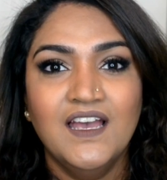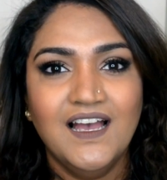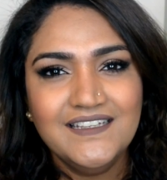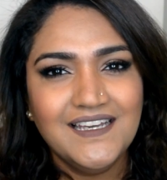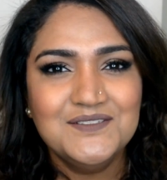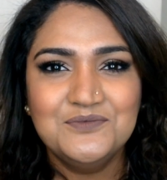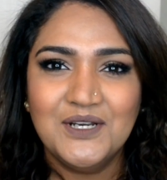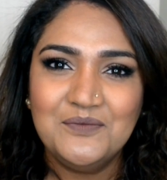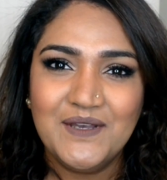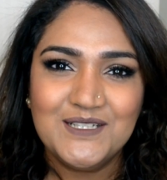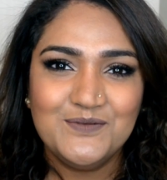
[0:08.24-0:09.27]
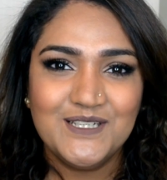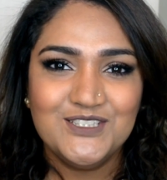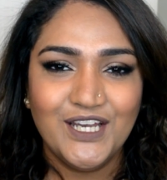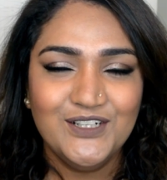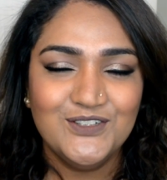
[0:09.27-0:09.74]
Hi guys, welcome back to my
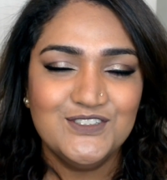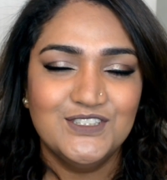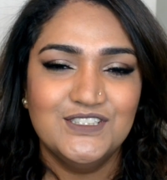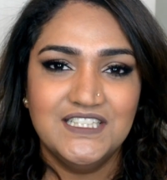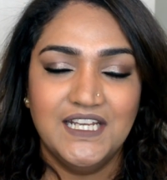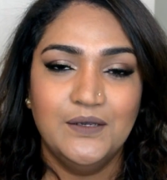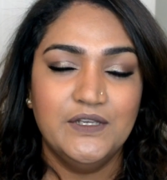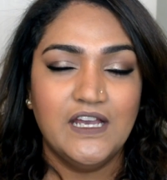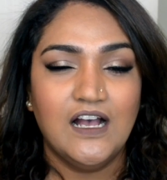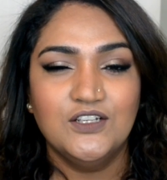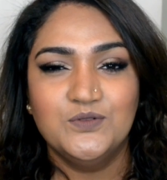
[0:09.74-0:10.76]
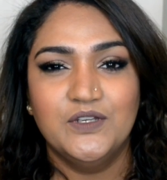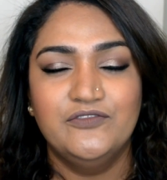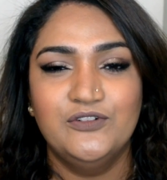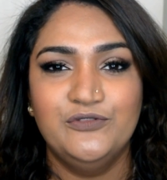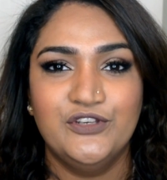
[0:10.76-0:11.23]
channel. So today we are doing
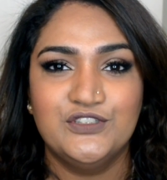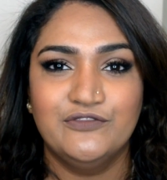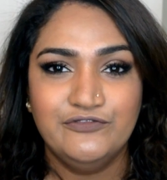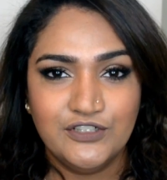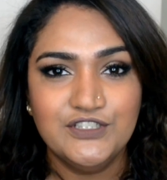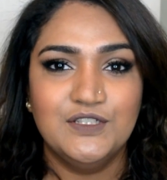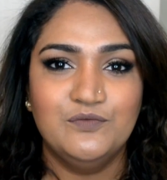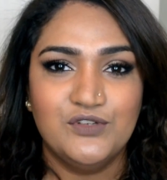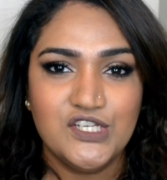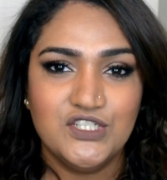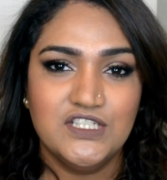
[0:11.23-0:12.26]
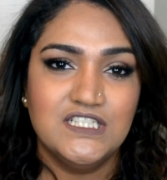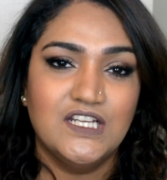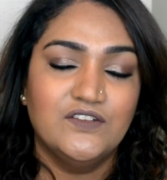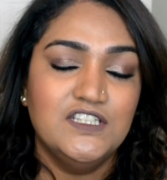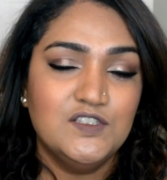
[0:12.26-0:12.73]
full face of first impressions.
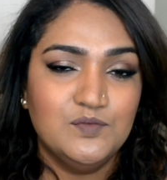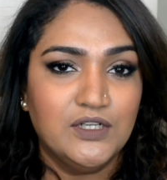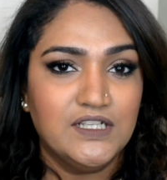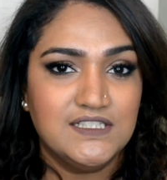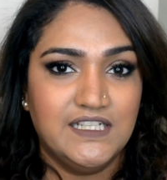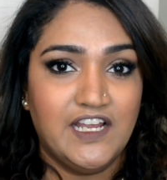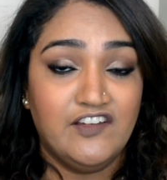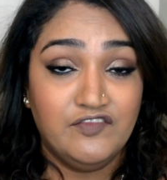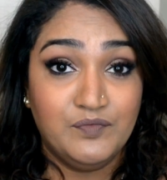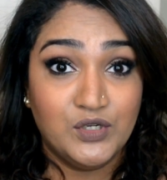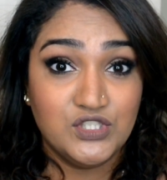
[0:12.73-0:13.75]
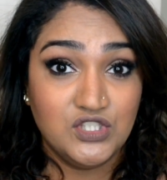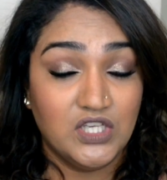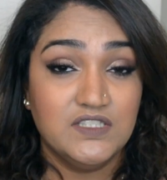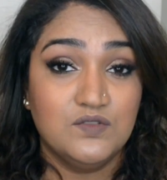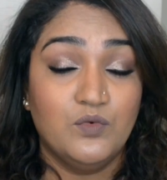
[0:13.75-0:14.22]
Now these products that I have
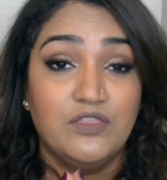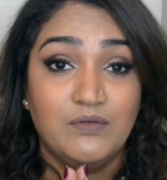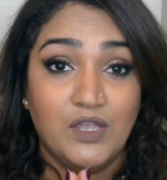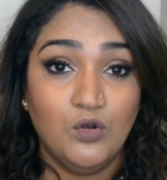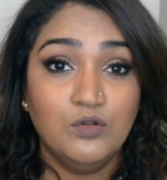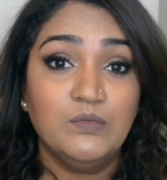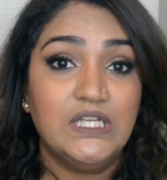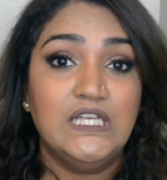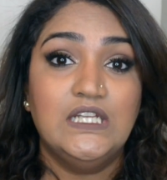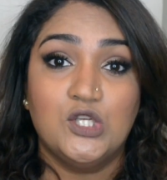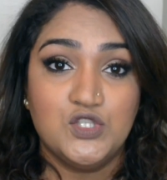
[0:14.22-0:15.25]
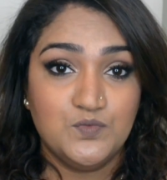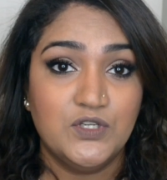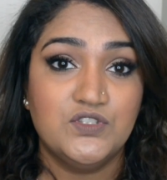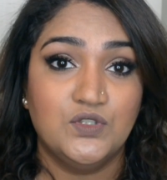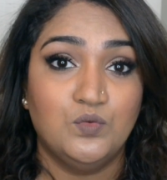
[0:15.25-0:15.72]
purchased with my own money, not
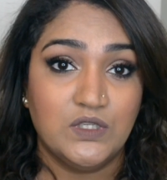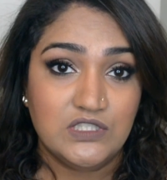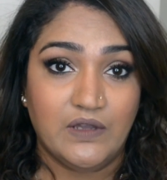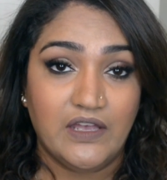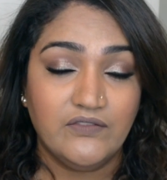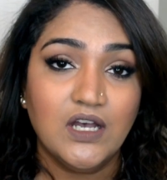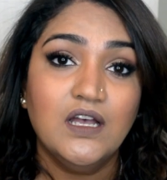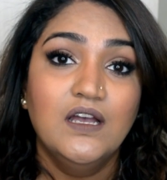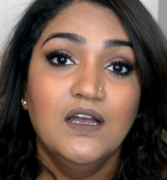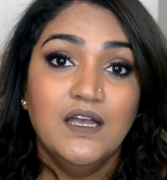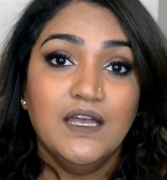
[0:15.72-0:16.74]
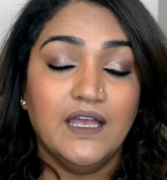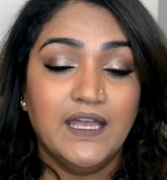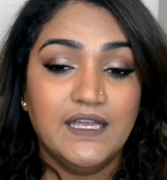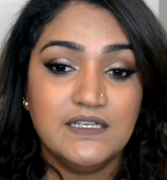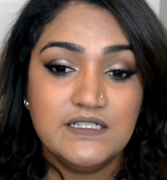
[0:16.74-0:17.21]
sponsored whatsoever.
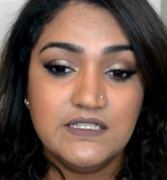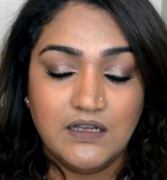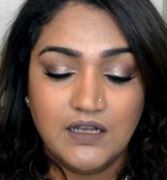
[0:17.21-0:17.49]
And